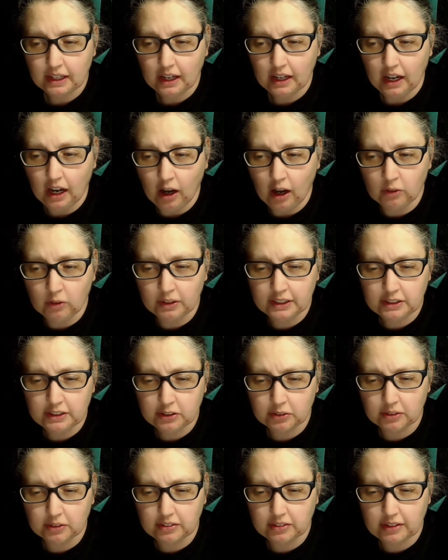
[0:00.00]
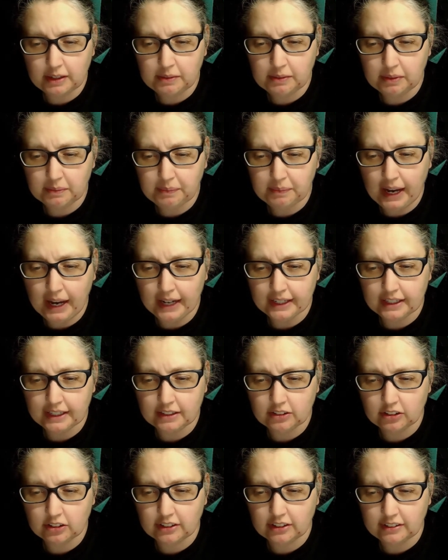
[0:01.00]
only to receive a
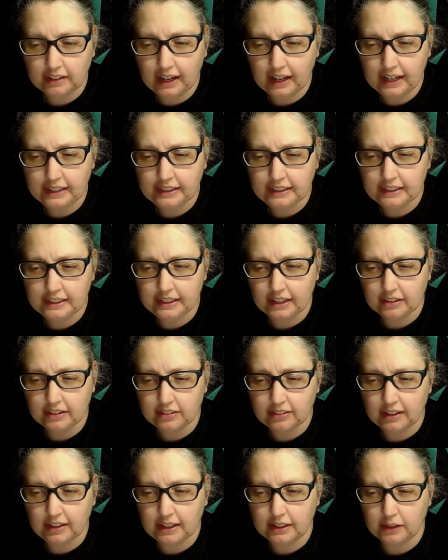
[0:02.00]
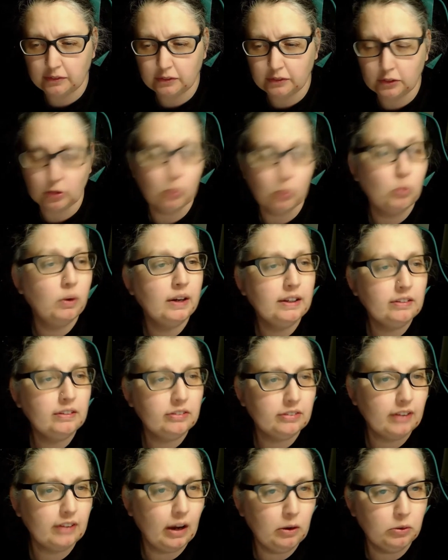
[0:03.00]
package containing a set of toy
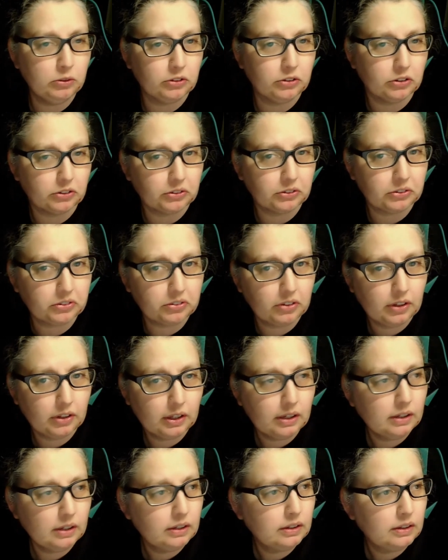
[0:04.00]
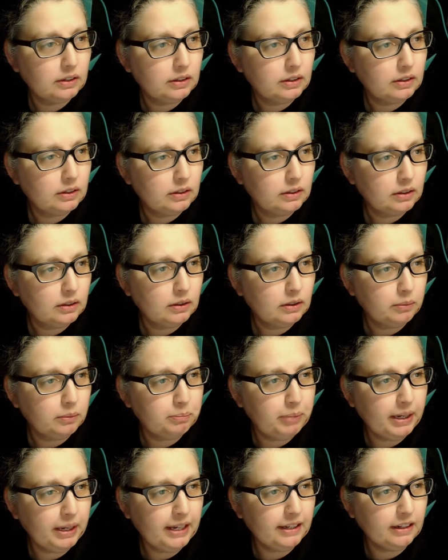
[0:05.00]
soldiers
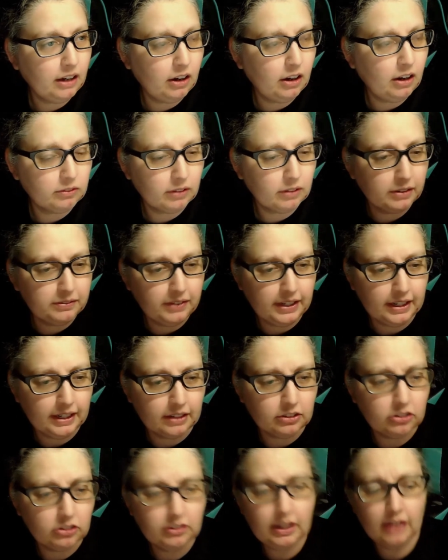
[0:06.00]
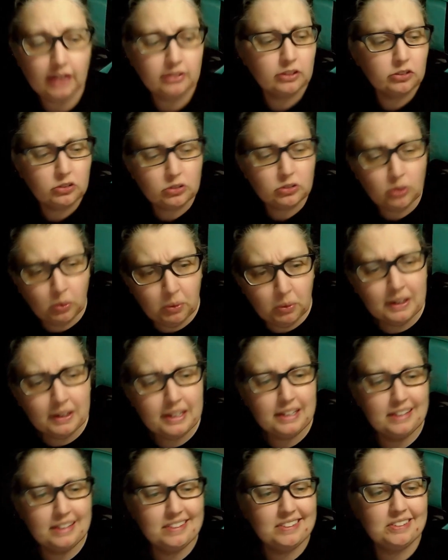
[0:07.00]
bent on revenge. Now, the
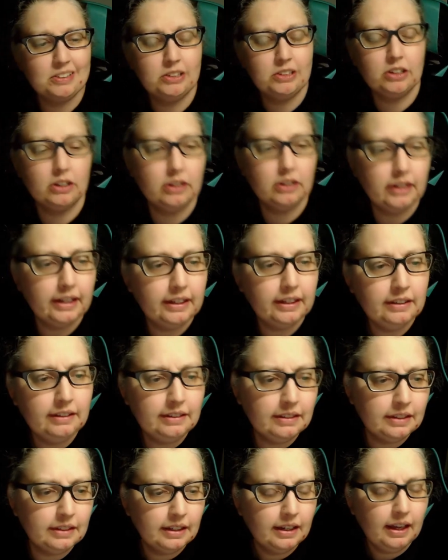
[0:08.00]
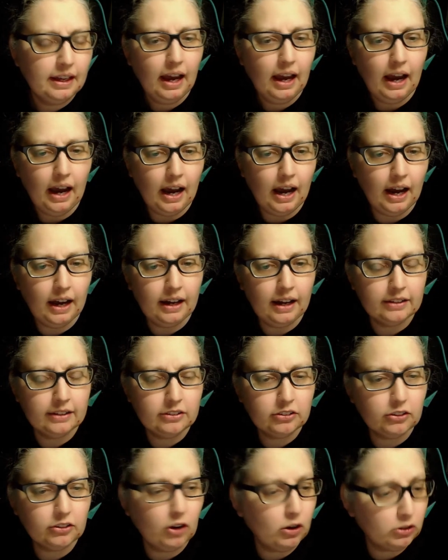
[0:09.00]
story is good. It
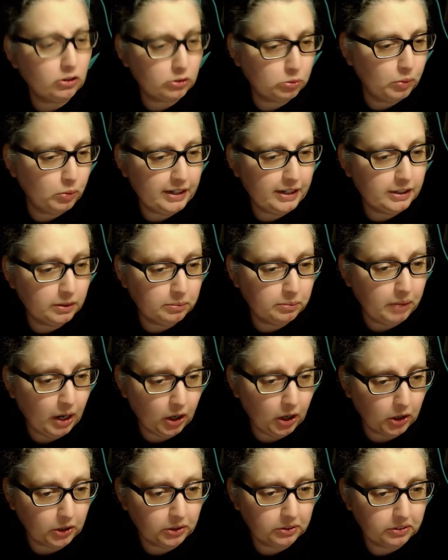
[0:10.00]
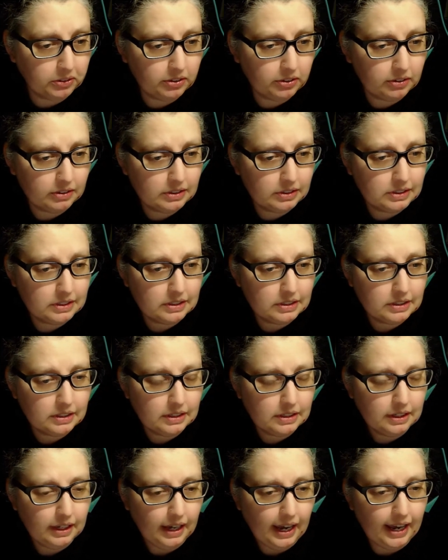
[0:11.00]
stars William Hurt
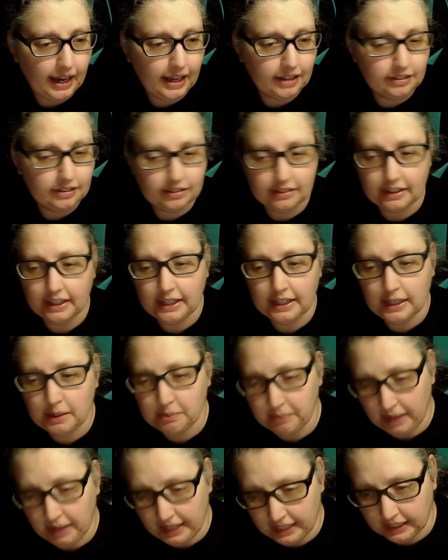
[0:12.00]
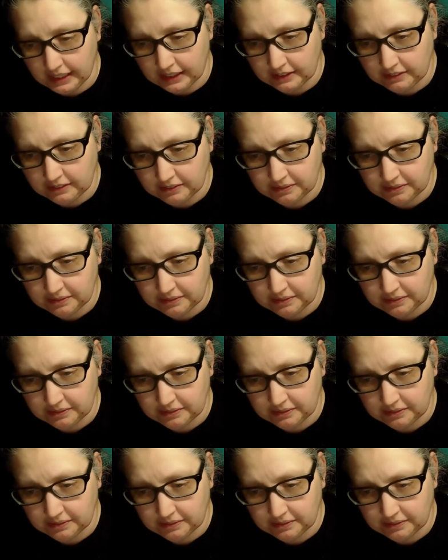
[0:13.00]
as the hitman.